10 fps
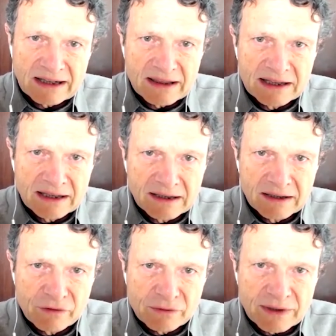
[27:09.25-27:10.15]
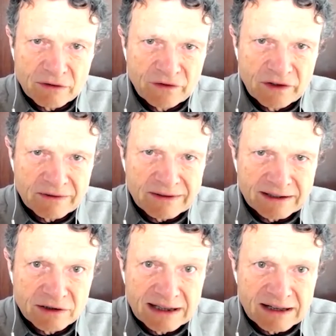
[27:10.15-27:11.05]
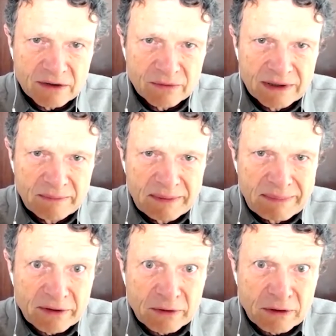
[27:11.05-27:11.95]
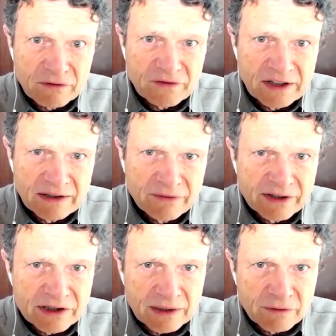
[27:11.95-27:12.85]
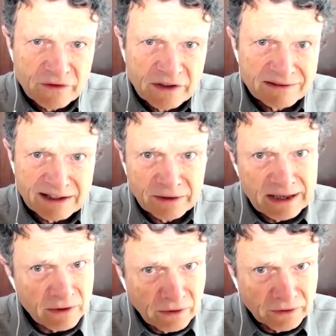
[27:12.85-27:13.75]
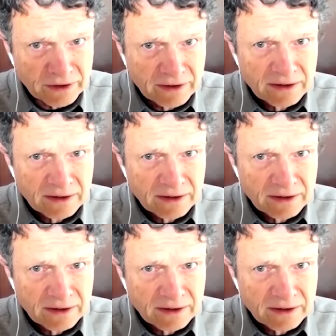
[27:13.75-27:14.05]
I think if we try to figure out together, we'll be better off than if we try to figure out on our own.